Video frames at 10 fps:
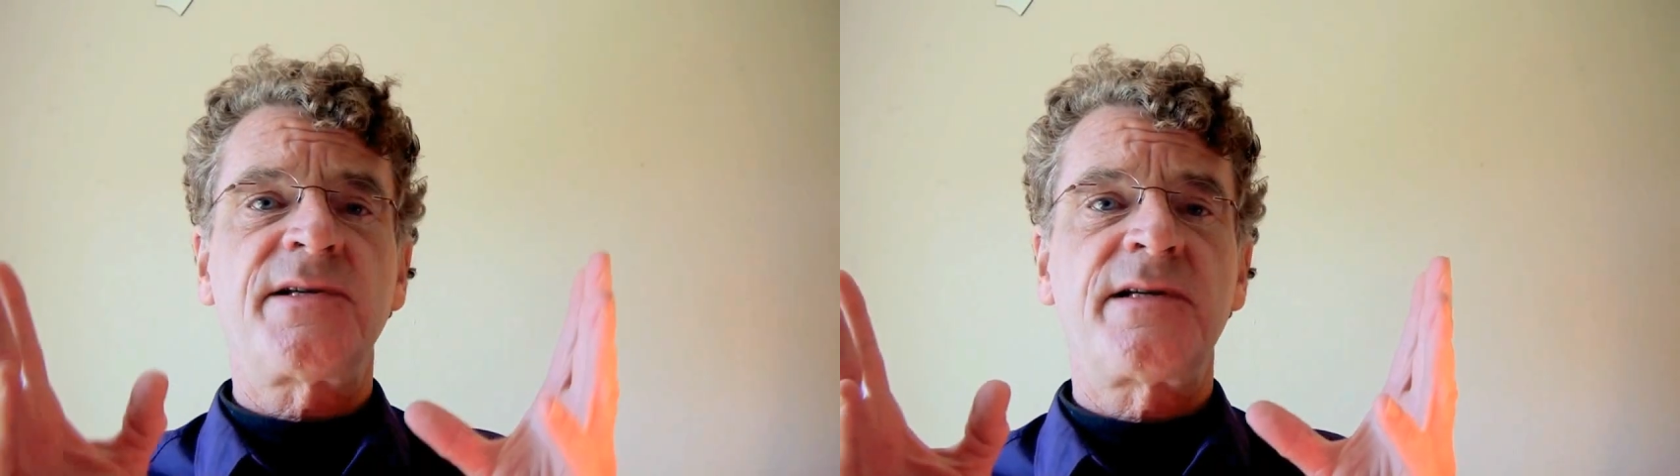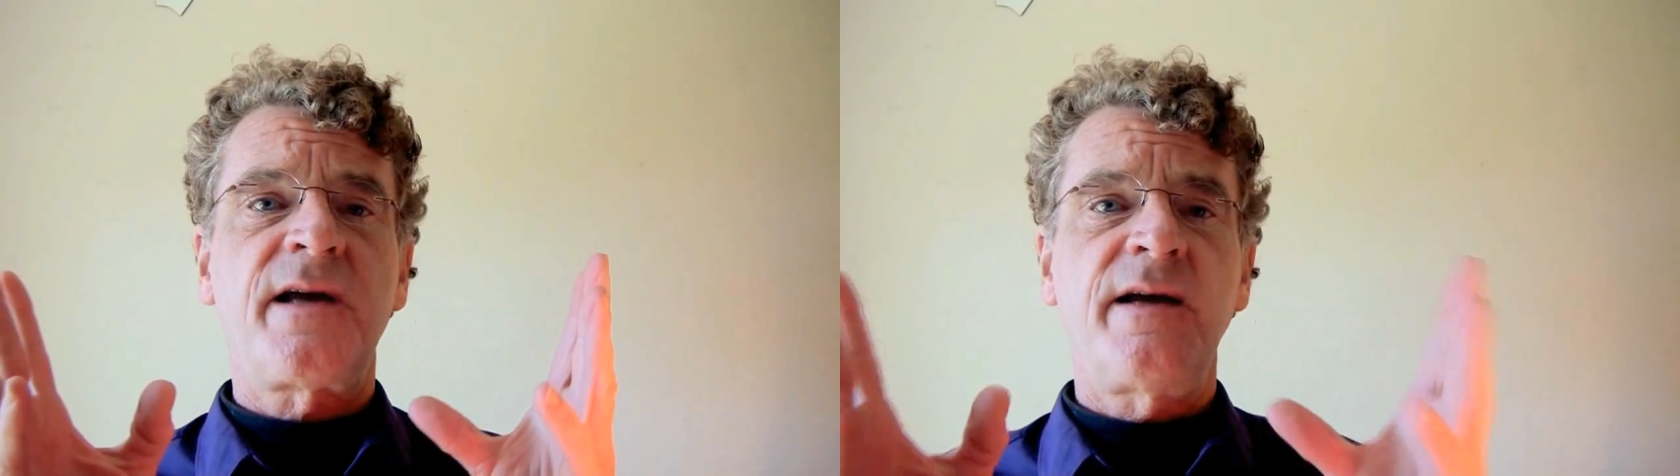
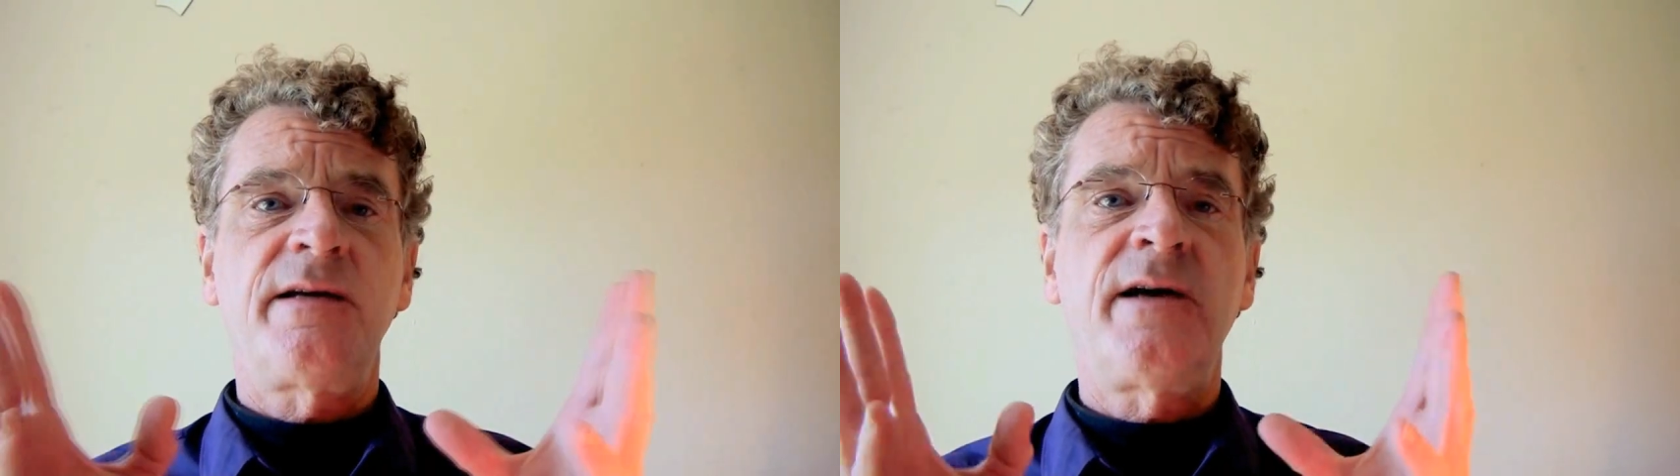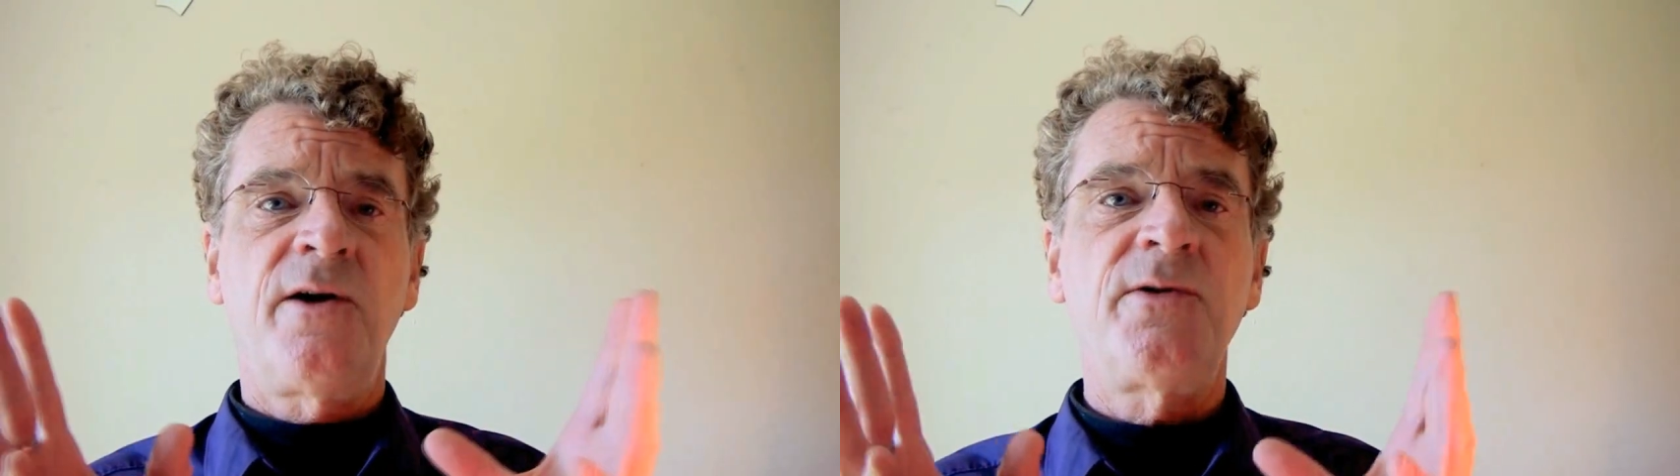
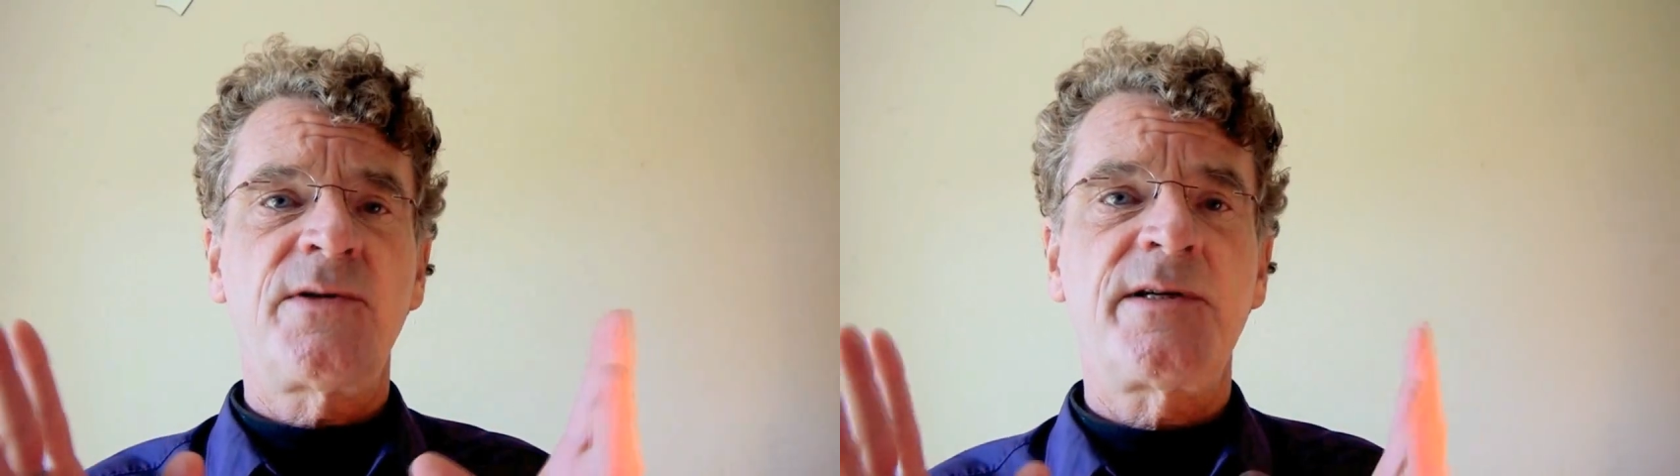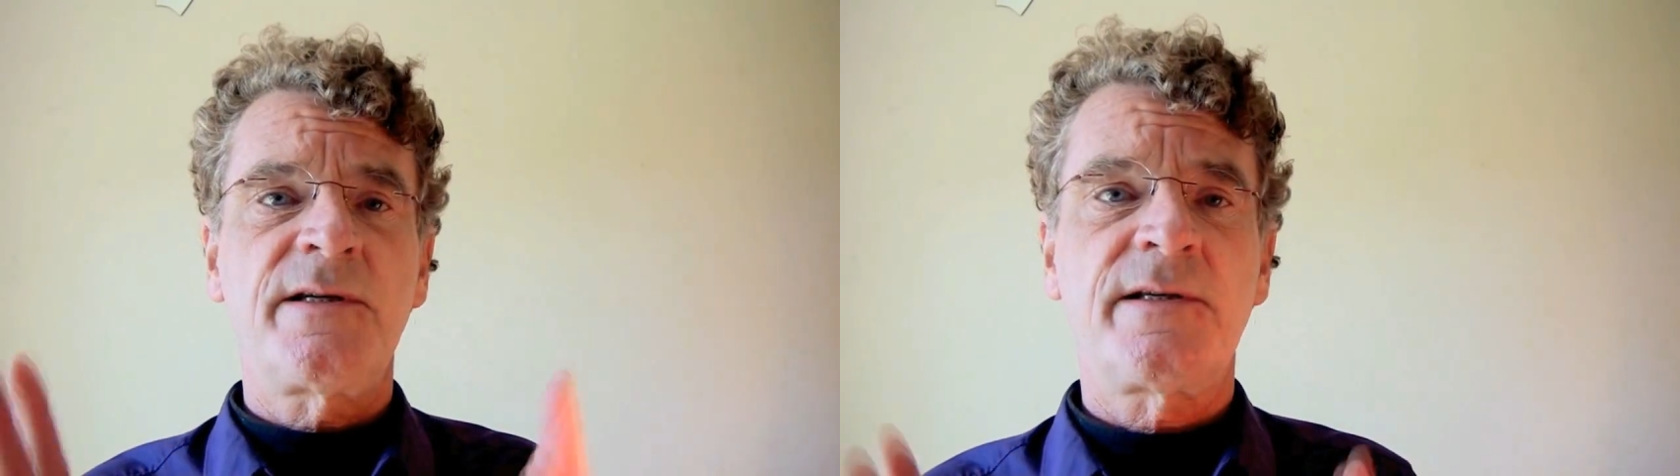
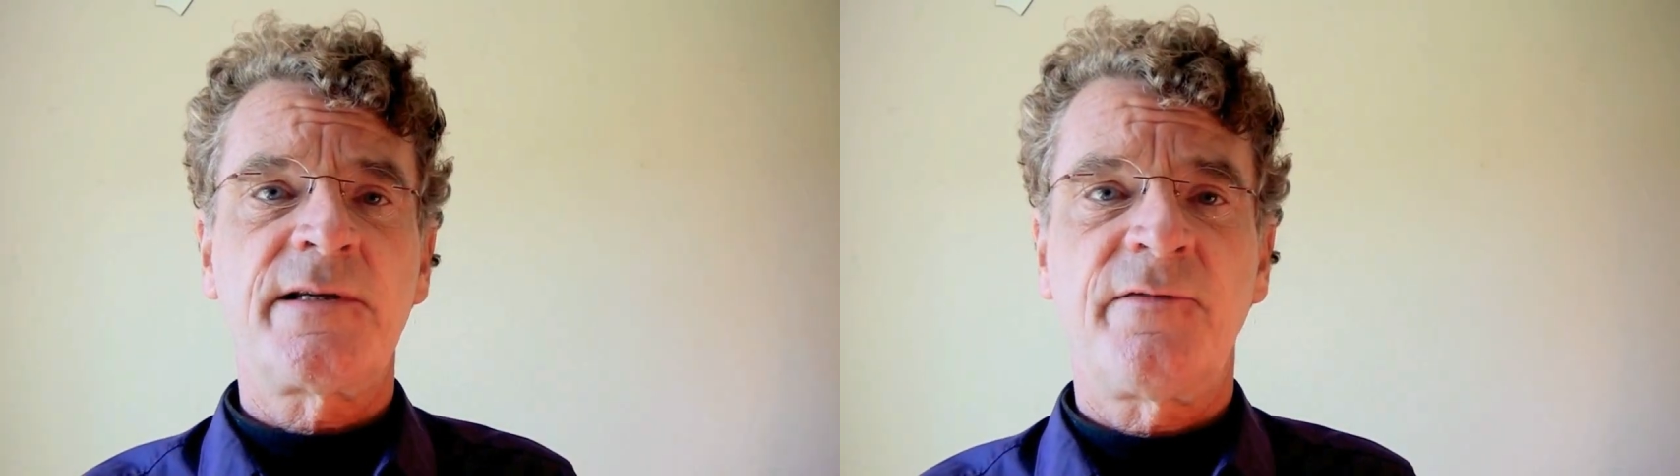psychosis